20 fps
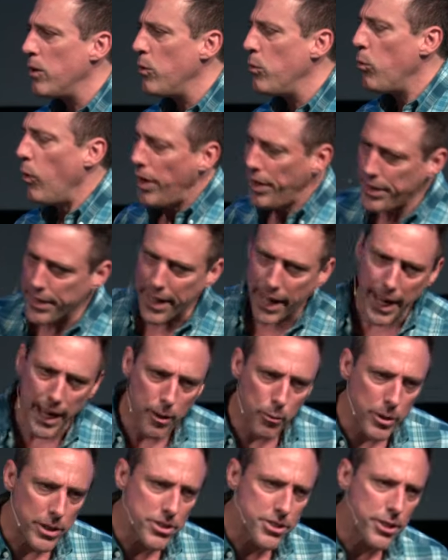One day,
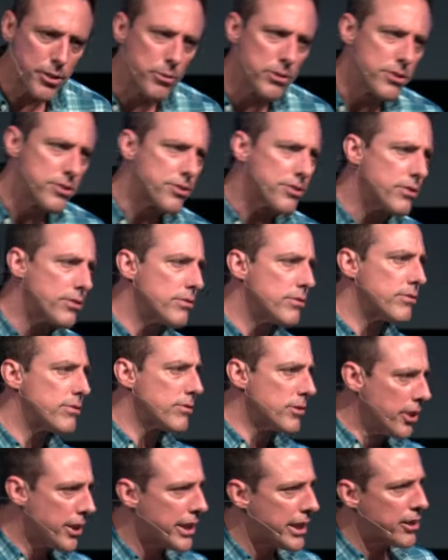when she was
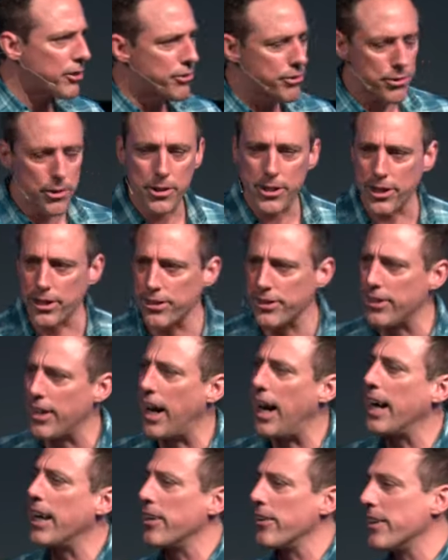looking through her
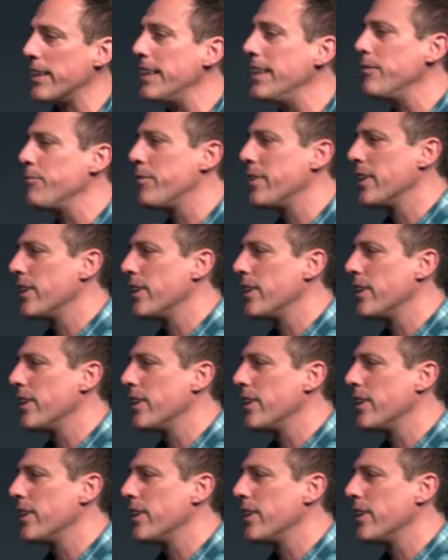diary,